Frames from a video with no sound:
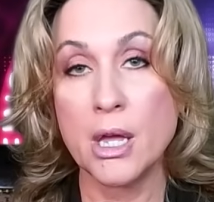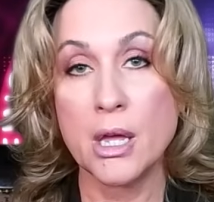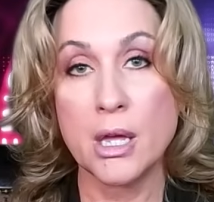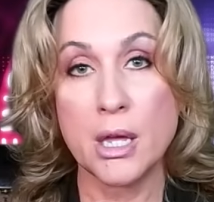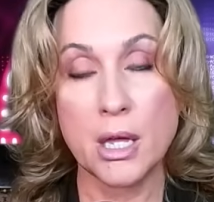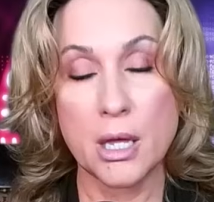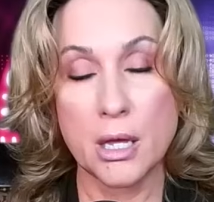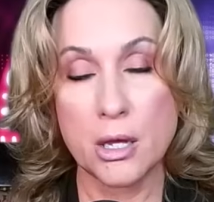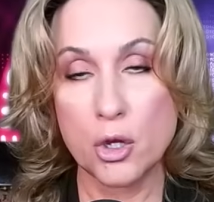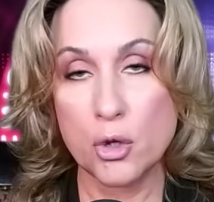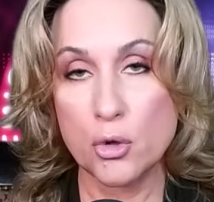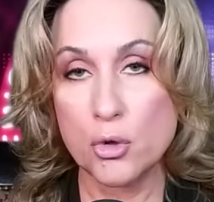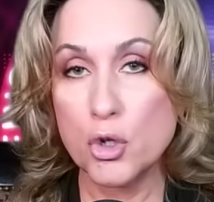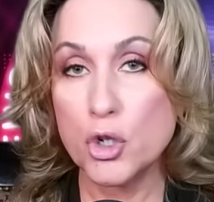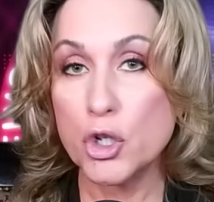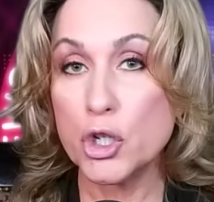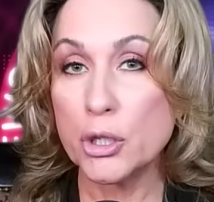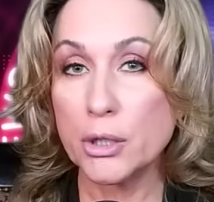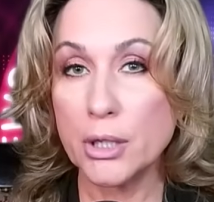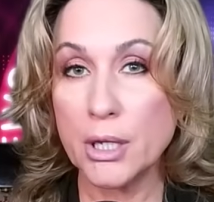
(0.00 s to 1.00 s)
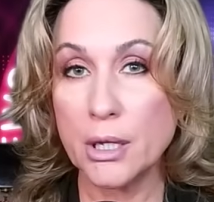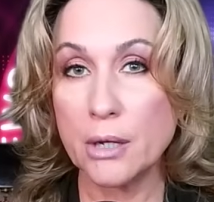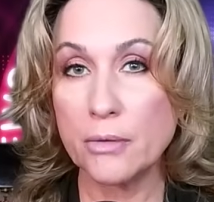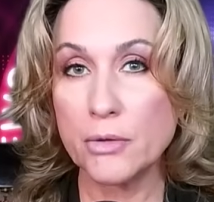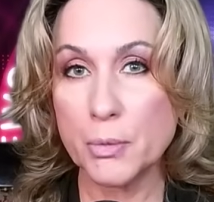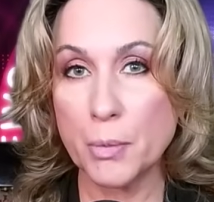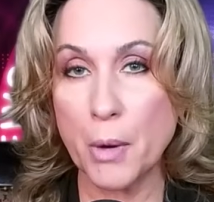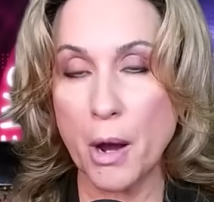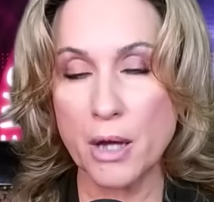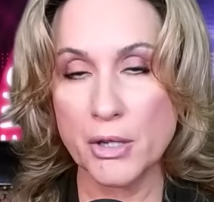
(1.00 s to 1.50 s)
He usually
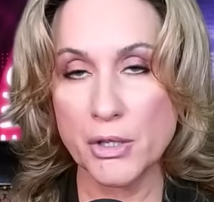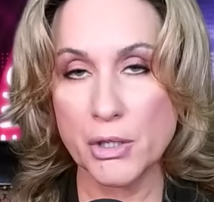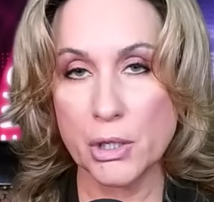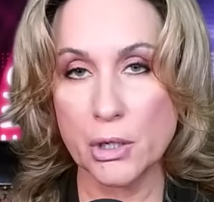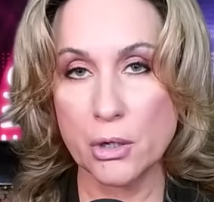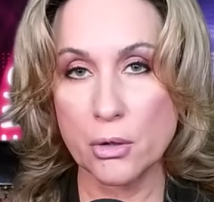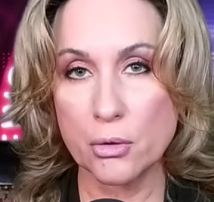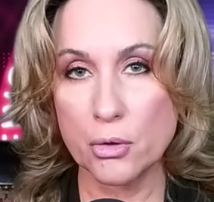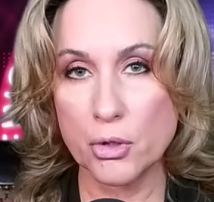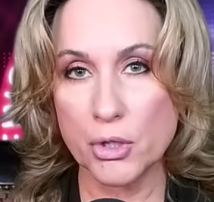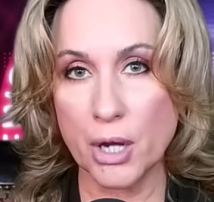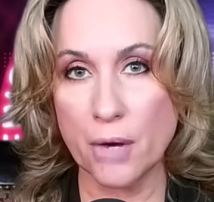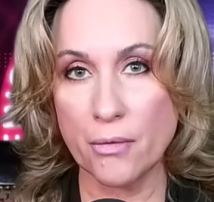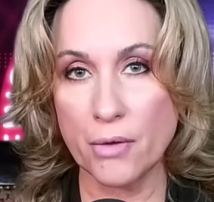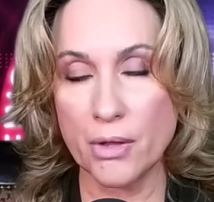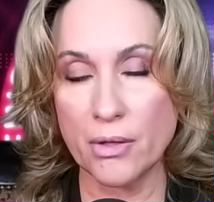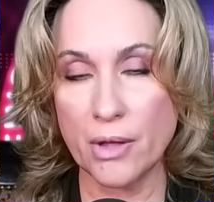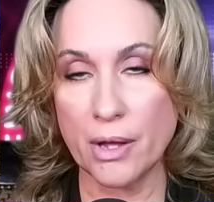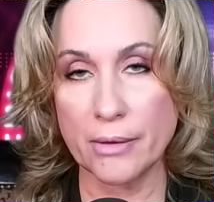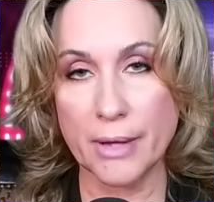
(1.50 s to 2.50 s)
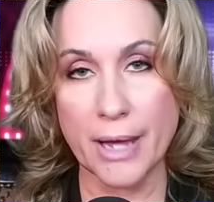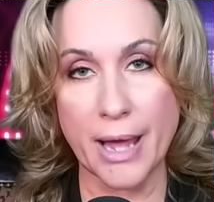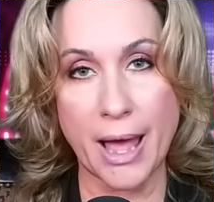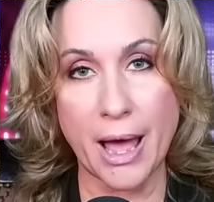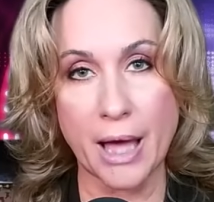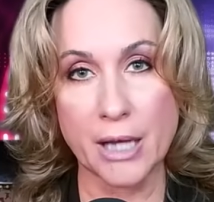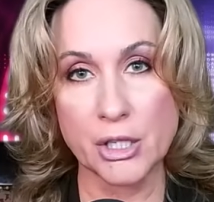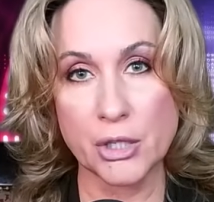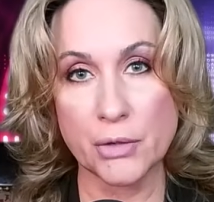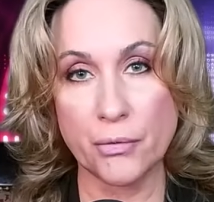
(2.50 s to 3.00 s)
gives prosecutors everything they
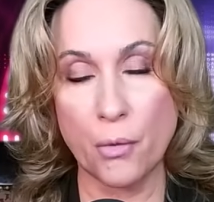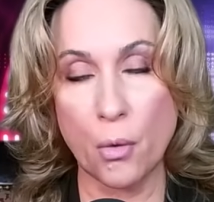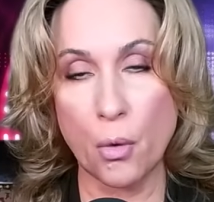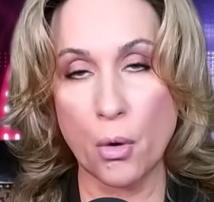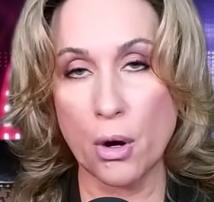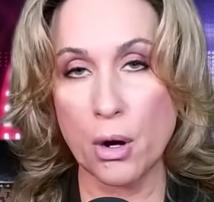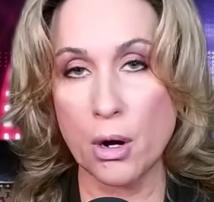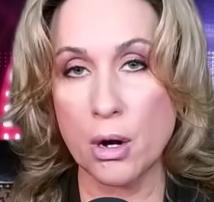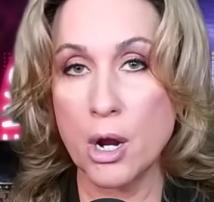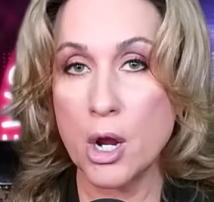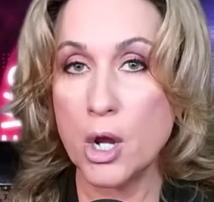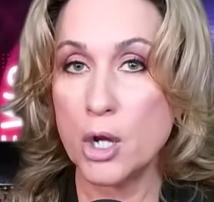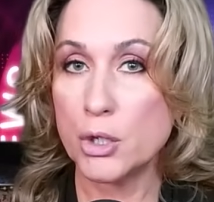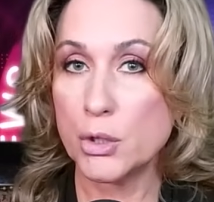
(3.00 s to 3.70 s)
asked for.